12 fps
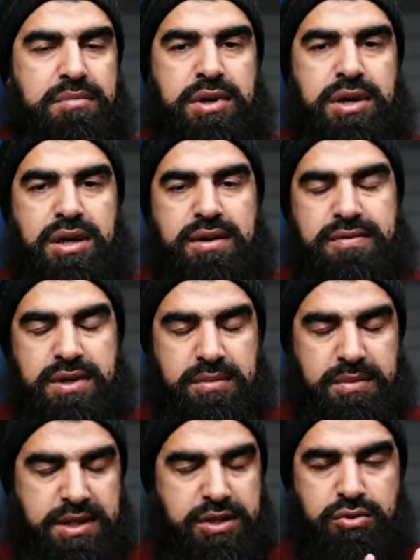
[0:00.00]
part of the
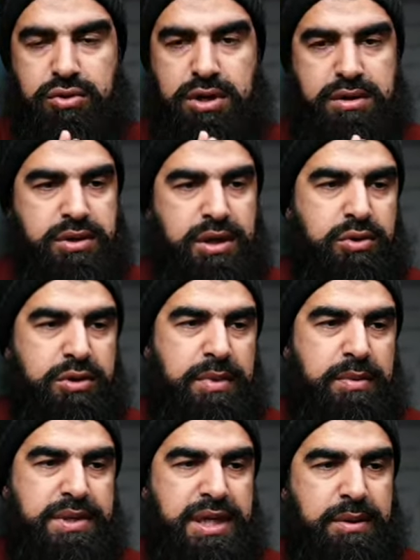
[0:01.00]
masjid or not. So I wouldn't be
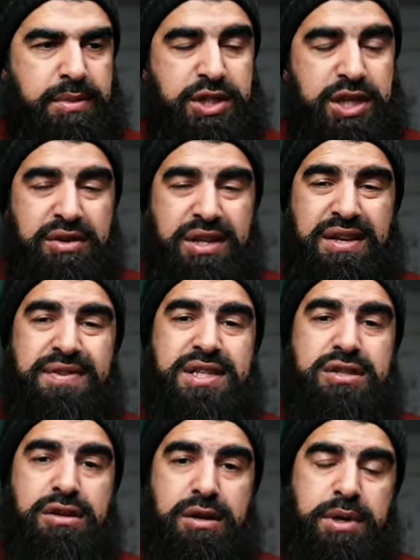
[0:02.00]
able to say. But generally, if
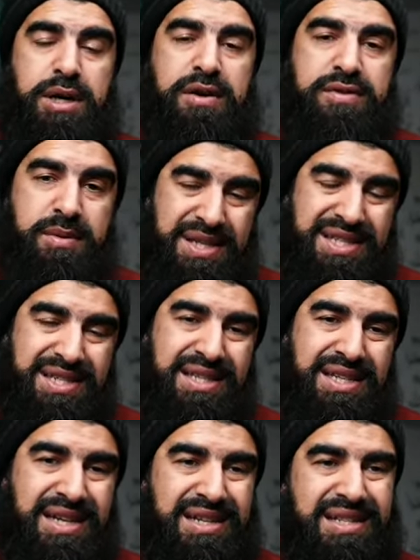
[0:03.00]
it's not part of the masjid,
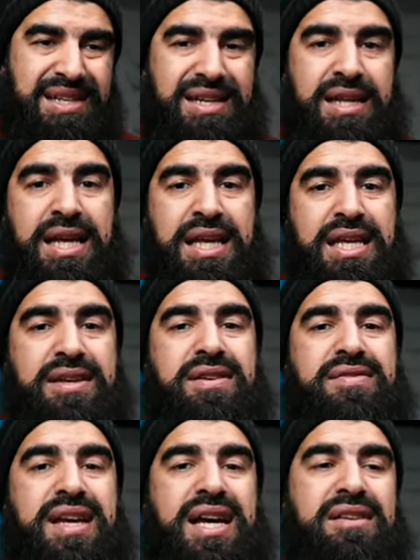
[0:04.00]
then even
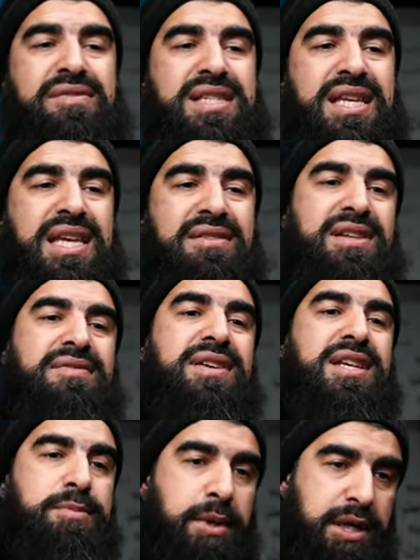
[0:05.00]
if the Hanafi say even if it
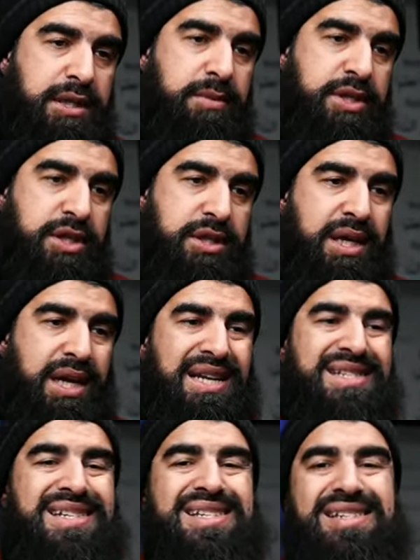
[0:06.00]
is part of the masjid
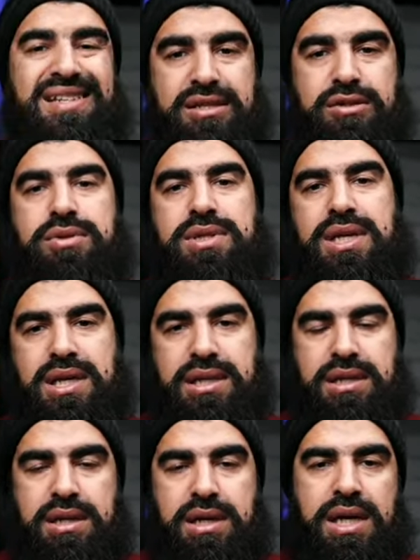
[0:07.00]
and she does do sa'i,
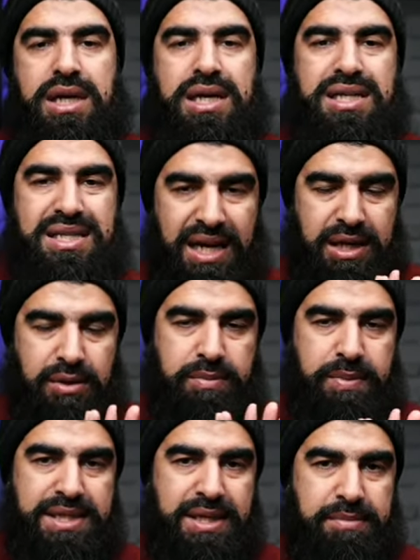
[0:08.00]
her sa'i will
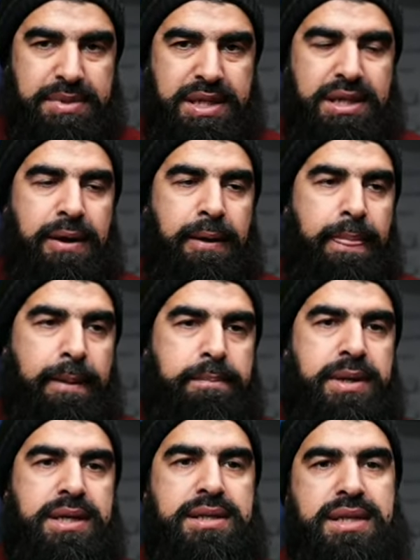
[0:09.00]
be accepted,
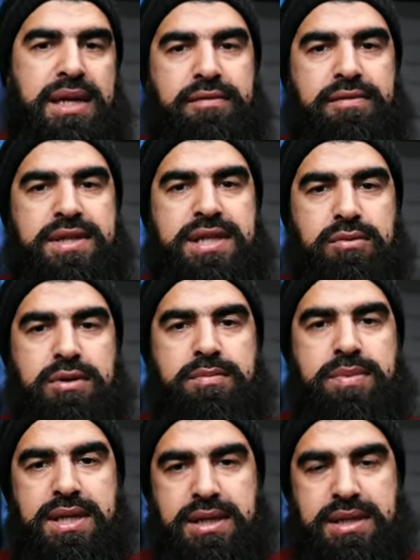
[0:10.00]
but there obviously will
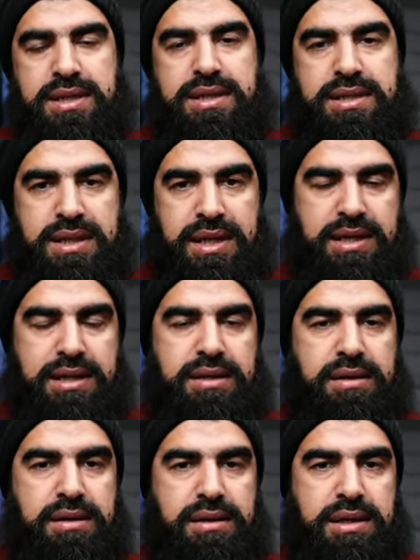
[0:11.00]
be sin
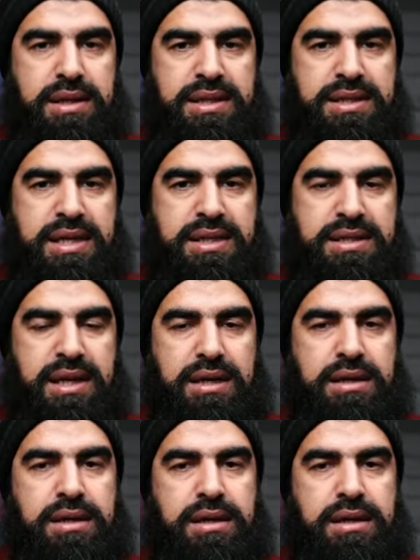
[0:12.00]
in the sense that